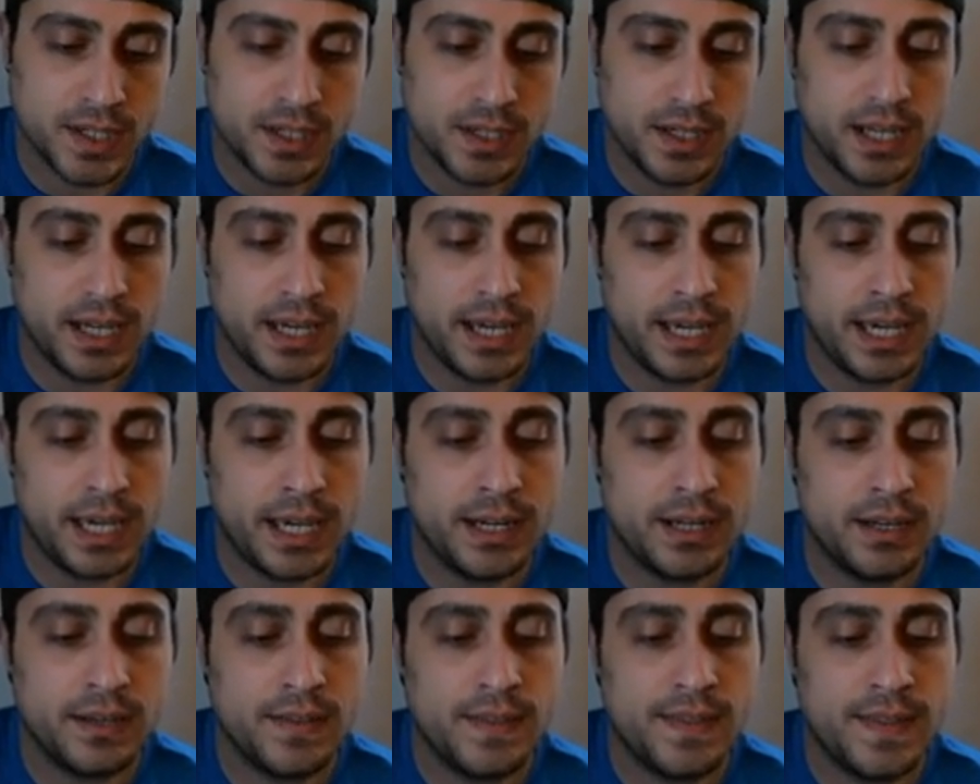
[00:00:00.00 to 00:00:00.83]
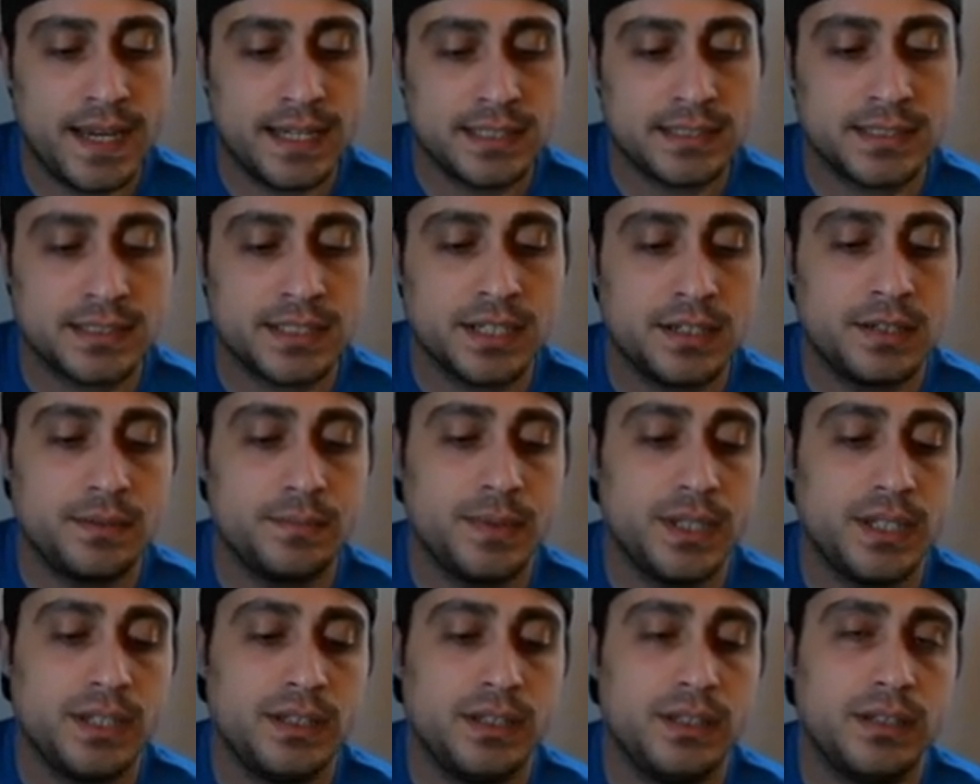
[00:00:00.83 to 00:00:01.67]
And that's going to
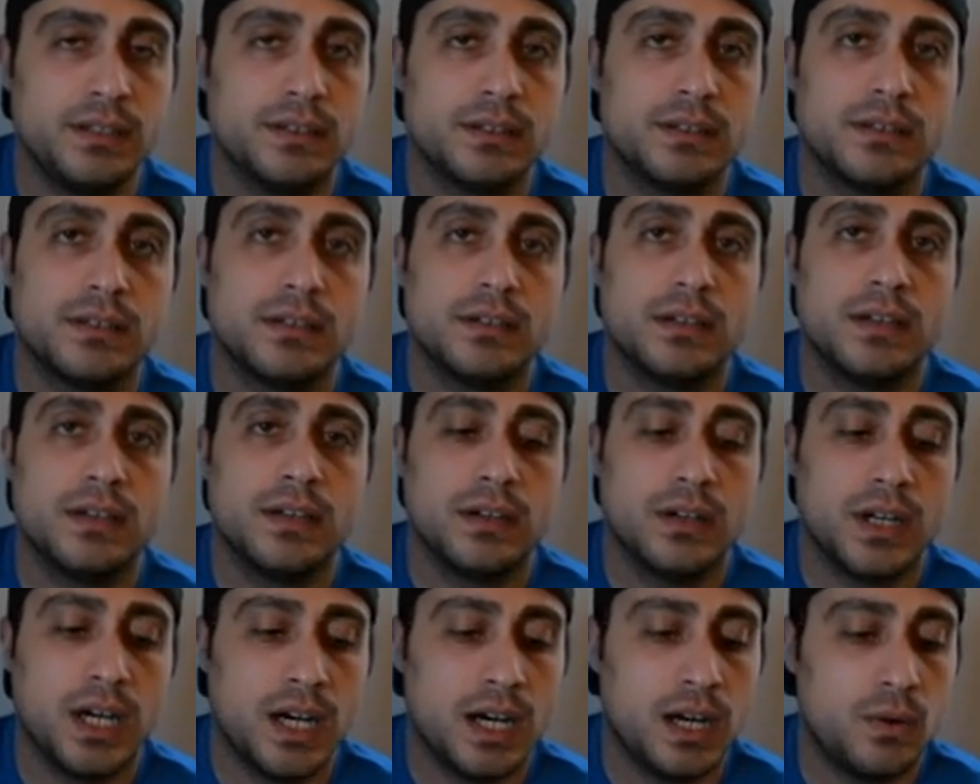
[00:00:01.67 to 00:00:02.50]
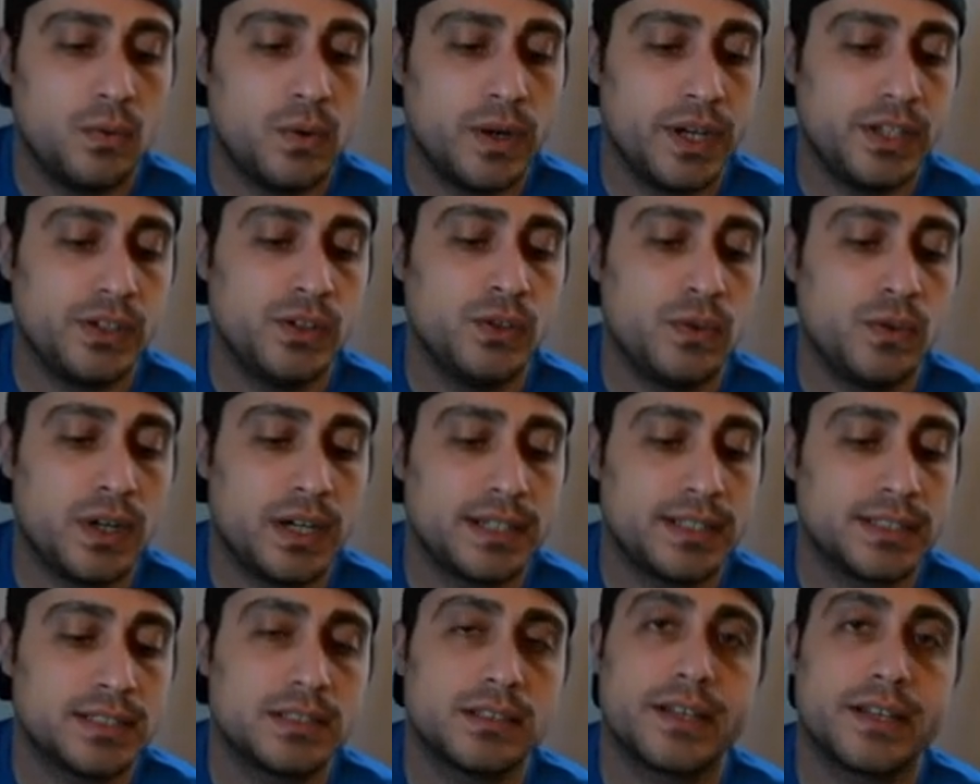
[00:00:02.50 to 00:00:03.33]
be what you
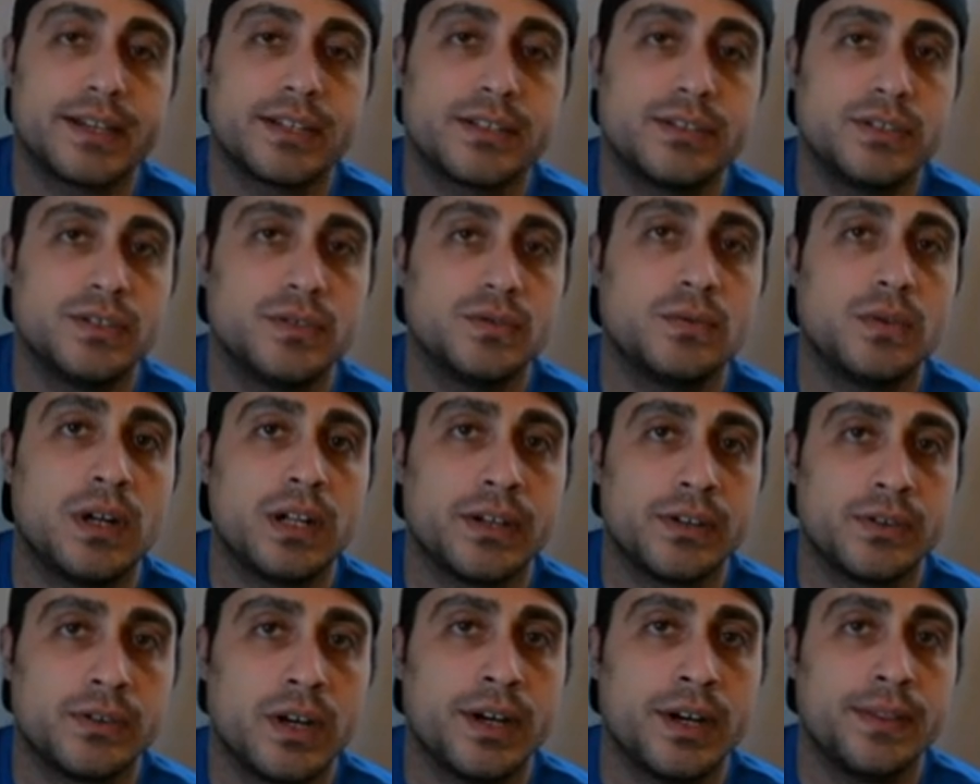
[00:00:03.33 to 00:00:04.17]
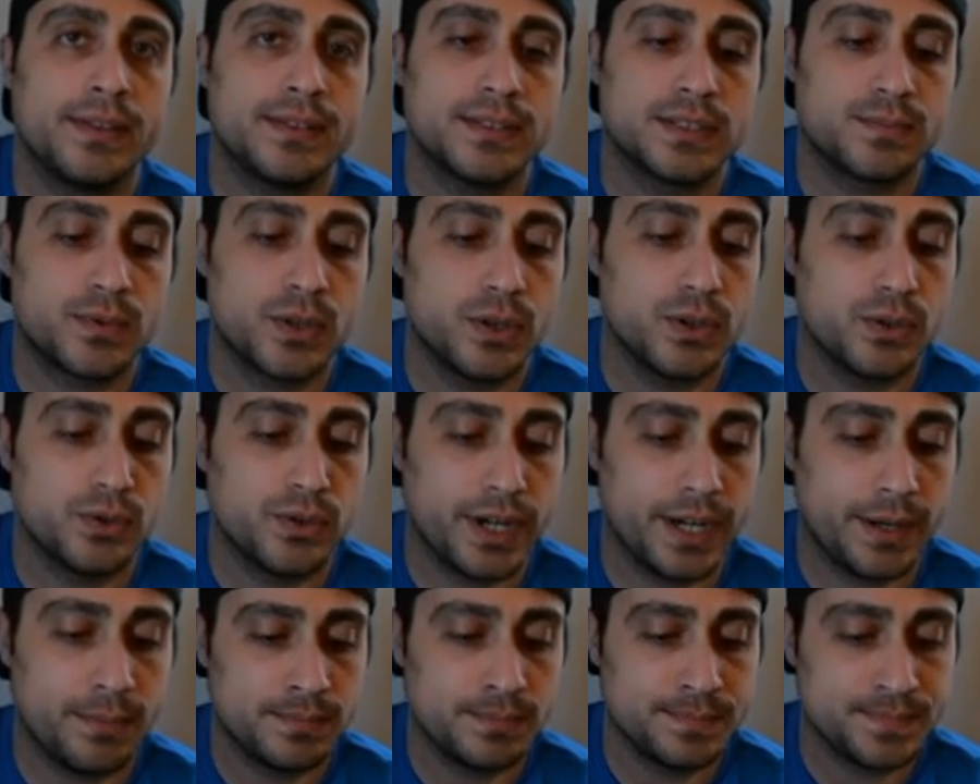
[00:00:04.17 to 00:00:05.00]
want to select too while you're on this
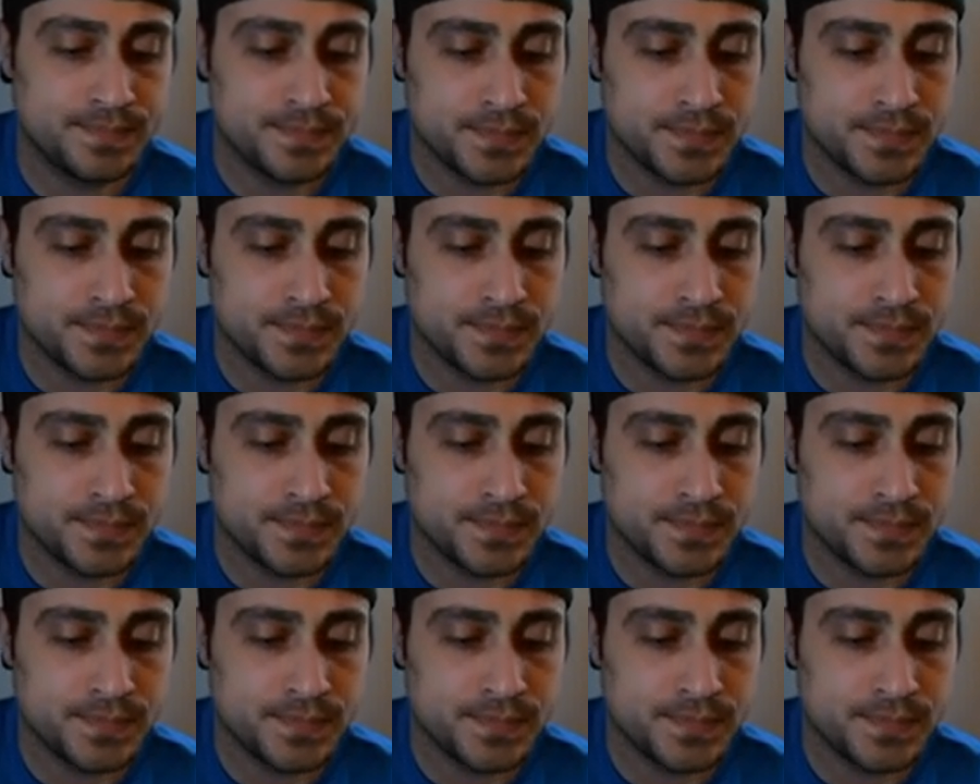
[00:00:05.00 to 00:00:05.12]
program.